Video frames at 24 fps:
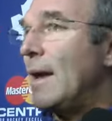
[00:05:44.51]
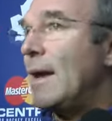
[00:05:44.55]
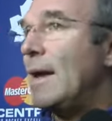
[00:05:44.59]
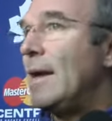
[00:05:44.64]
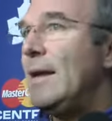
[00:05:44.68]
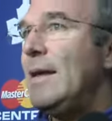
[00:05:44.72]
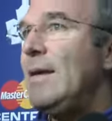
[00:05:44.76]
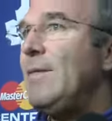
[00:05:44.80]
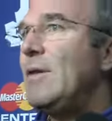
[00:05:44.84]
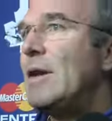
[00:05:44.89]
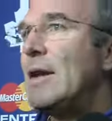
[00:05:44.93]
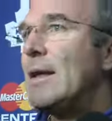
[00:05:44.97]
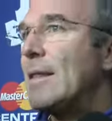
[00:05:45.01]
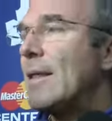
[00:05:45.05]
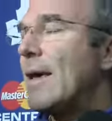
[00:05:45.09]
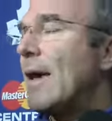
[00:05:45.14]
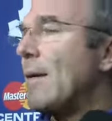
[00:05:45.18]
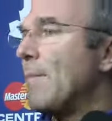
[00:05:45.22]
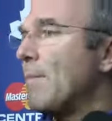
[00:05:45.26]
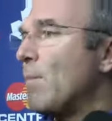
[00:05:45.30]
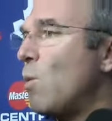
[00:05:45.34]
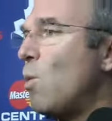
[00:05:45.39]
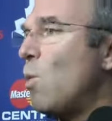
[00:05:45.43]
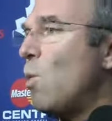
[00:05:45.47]
And and even at
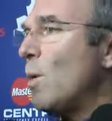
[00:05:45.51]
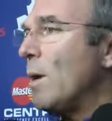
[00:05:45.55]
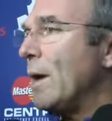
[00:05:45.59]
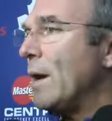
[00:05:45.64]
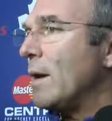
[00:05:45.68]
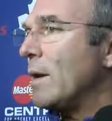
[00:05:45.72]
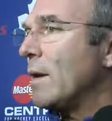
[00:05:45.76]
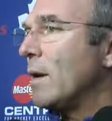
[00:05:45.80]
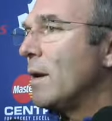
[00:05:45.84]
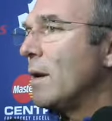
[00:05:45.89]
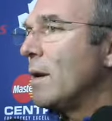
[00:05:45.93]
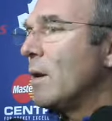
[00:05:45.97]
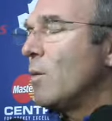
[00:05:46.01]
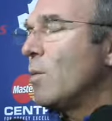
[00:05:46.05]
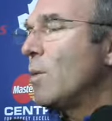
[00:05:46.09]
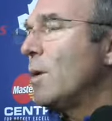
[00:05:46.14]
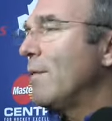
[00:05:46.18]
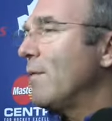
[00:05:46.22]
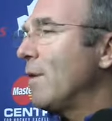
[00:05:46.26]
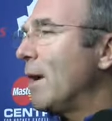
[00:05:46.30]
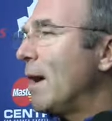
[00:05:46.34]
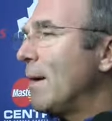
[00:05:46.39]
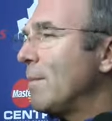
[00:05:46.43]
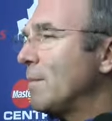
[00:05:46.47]
that point,
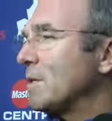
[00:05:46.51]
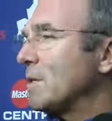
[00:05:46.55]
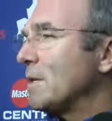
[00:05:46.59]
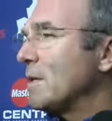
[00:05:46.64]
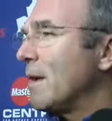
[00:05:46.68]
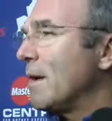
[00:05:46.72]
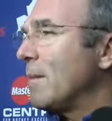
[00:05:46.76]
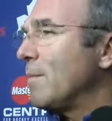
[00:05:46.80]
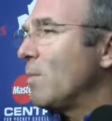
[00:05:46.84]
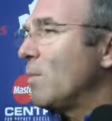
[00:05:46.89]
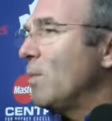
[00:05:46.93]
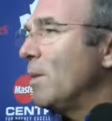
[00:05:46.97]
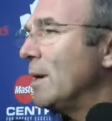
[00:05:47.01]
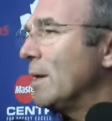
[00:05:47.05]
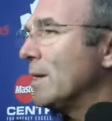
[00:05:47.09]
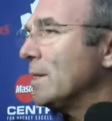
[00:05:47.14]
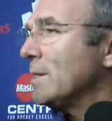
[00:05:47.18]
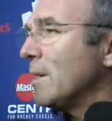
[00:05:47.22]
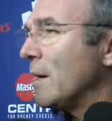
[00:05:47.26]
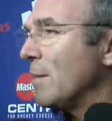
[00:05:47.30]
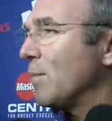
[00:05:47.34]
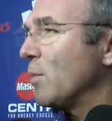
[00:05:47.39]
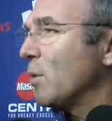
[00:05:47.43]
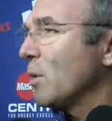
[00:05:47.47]
whatever happens at that
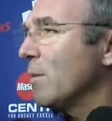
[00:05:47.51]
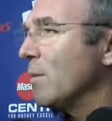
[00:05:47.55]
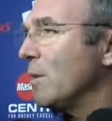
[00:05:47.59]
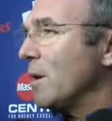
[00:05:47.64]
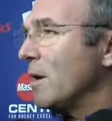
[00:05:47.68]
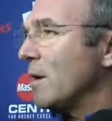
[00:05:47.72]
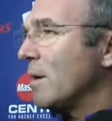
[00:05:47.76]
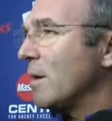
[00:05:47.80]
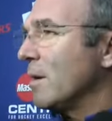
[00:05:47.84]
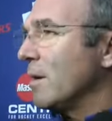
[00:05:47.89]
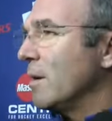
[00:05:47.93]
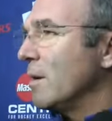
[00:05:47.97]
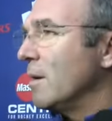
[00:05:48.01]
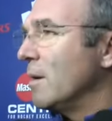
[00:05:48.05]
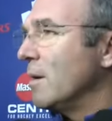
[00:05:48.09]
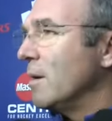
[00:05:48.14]
point, it's not permanent.